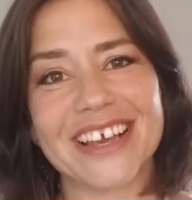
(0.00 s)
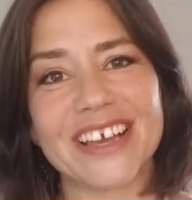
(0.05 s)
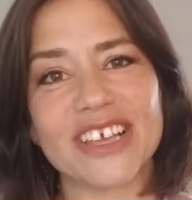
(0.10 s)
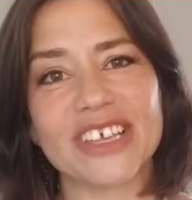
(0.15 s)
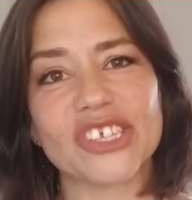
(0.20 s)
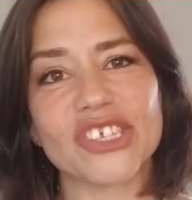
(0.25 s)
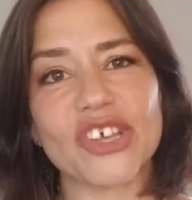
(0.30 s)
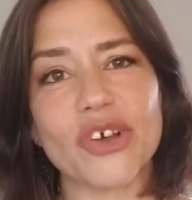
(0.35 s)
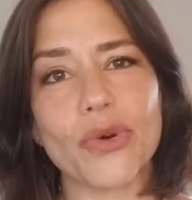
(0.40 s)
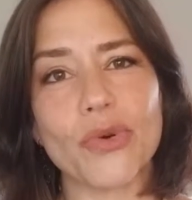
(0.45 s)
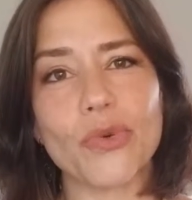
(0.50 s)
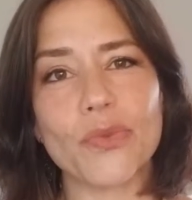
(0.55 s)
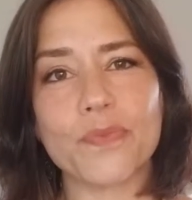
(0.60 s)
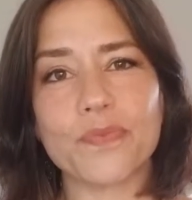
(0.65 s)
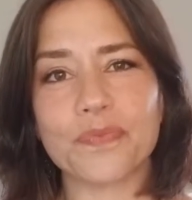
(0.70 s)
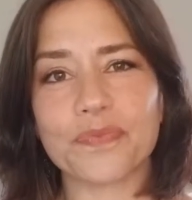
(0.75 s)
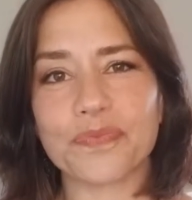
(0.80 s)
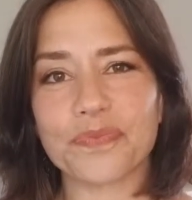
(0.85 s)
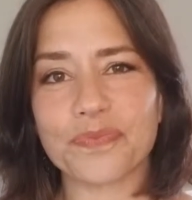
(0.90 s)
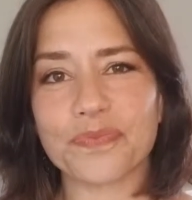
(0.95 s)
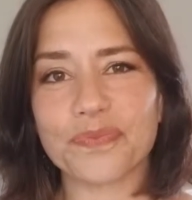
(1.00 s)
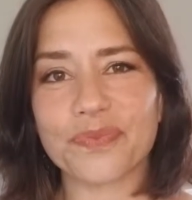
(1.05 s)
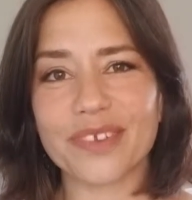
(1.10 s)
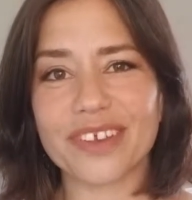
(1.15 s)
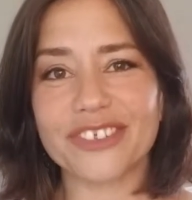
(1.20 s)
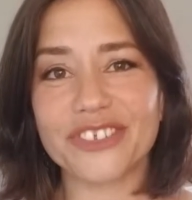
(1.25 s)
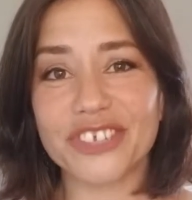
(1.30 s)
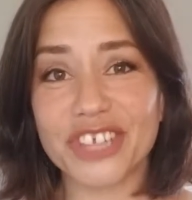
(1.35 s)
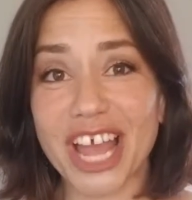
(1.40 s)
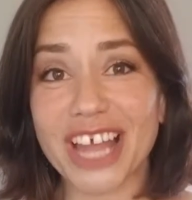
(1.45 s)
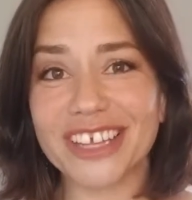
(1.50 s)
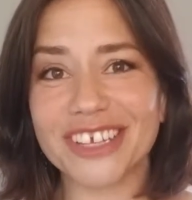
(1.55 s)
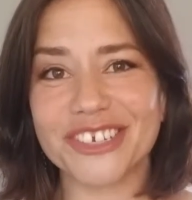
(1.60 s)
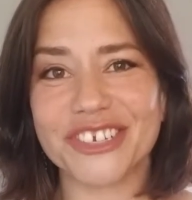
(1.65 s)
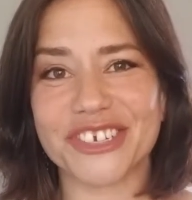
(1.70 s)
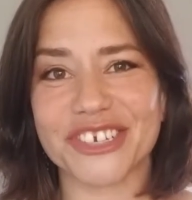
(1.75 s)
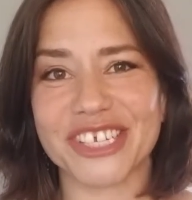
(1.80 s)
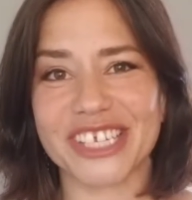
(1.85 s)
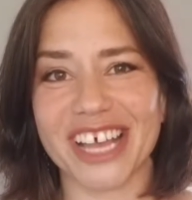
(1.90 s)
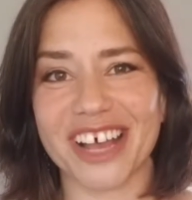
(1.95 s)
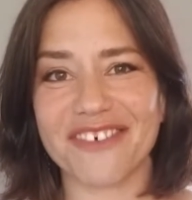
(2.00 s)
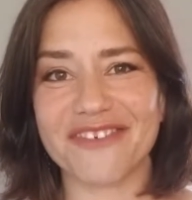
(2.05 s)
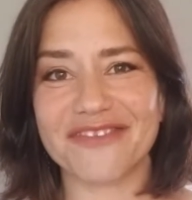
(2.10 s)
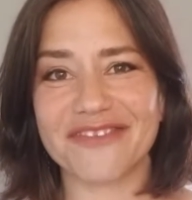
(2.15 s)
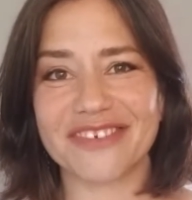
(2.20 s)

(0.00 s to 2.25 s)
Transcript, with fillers: So challenge yourself